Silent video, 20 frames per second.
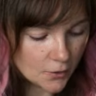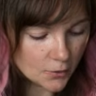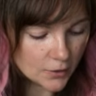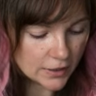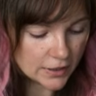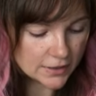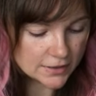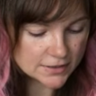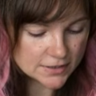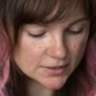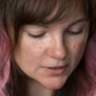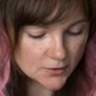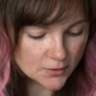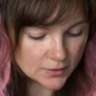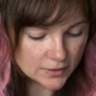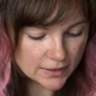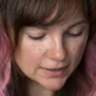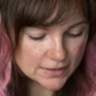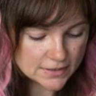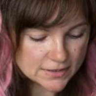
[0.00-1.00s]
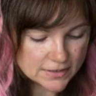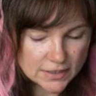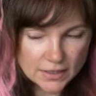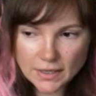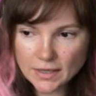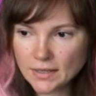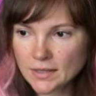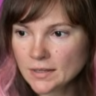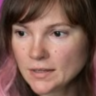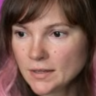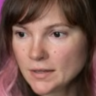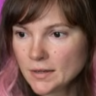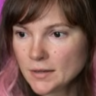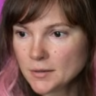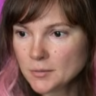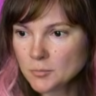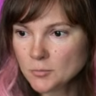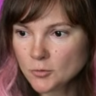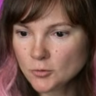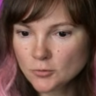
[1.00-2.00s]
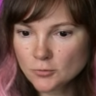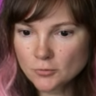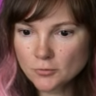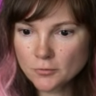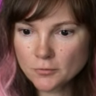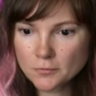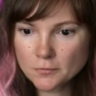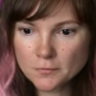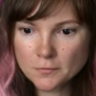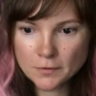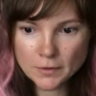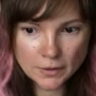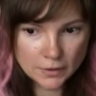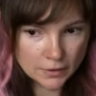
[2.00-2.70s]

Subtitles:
Okay, so let's say move